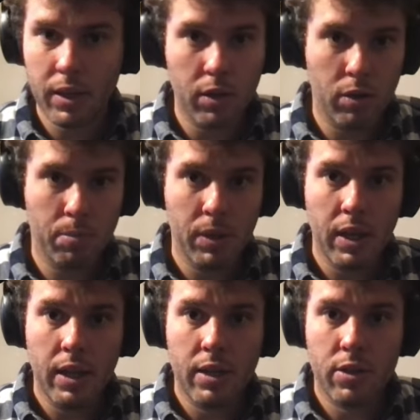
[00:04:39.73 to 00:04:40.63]
Oh.
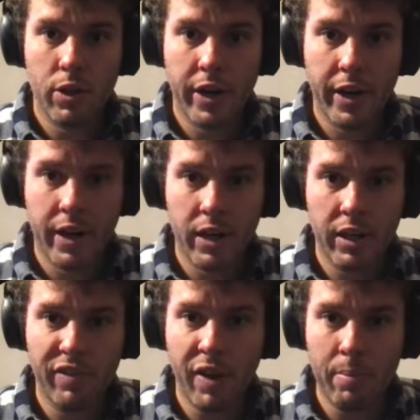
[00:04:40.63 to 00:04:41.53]
So here,
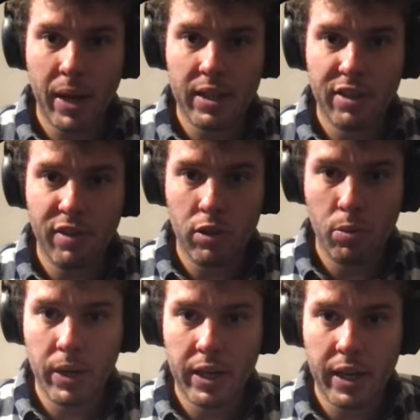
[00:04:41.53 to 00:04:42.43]
if I'm active on the
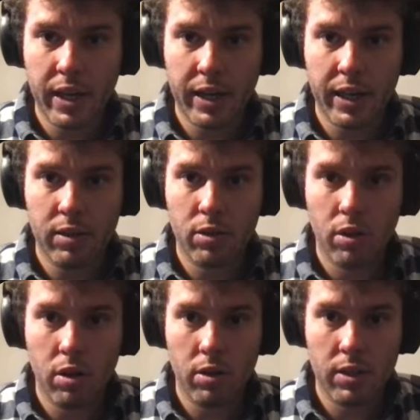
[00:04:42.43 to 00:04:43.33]
weekend, I can
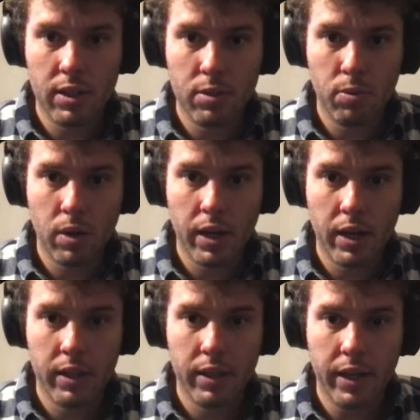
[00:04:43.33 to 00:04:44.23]
toggle on this
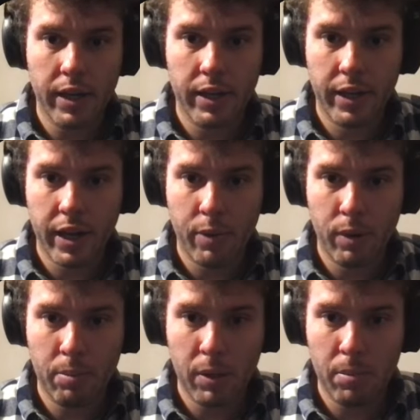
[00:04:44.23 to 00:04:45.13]
one, and here I will
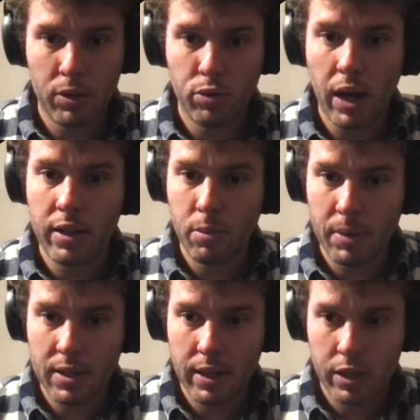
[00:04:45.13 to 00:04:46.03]
be able to add the
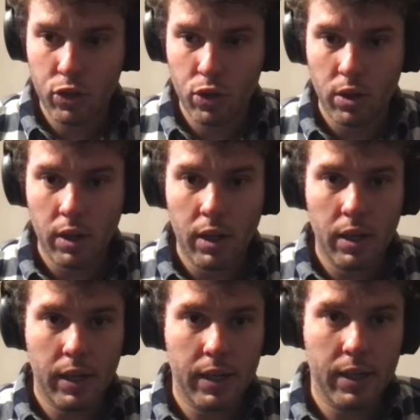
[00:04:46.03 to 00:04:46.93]
message
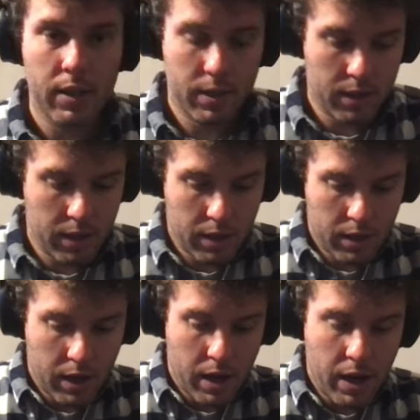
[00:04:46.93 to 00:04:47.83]
saying,
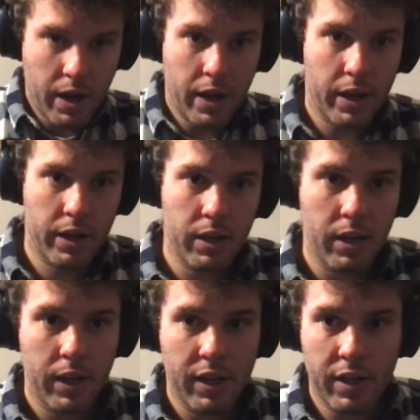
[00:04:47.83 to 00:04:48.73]
hey,
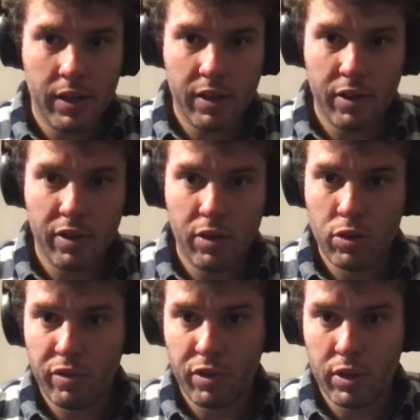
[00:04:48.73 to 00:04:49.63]
so
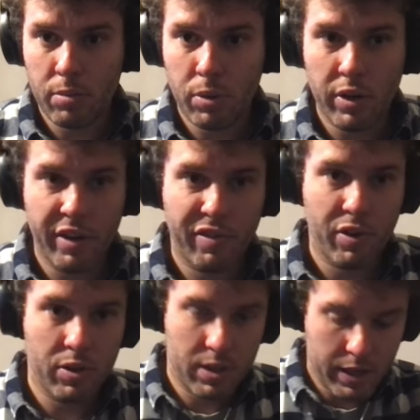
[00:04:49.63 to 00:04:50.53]
for example, hey,
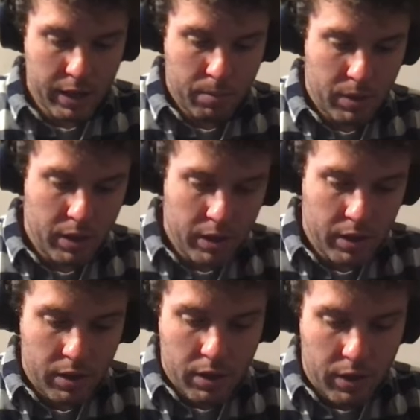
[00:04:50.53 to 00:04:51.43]
first name here,
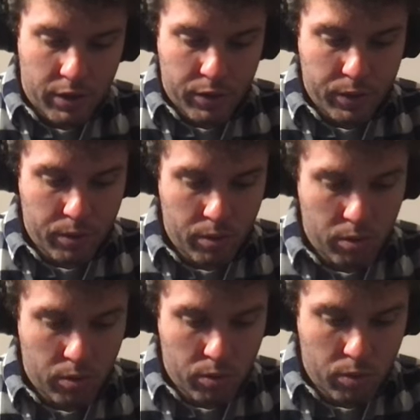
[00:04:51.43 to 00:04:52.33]
your
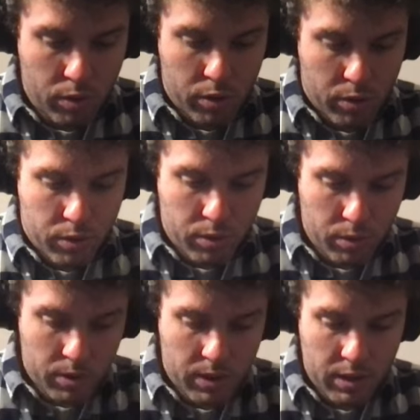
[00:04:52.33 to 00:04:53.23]

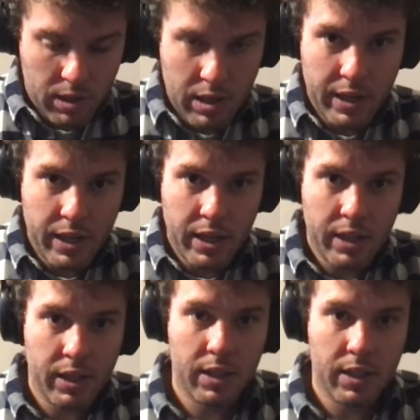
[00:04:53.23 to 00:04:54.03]
resource link.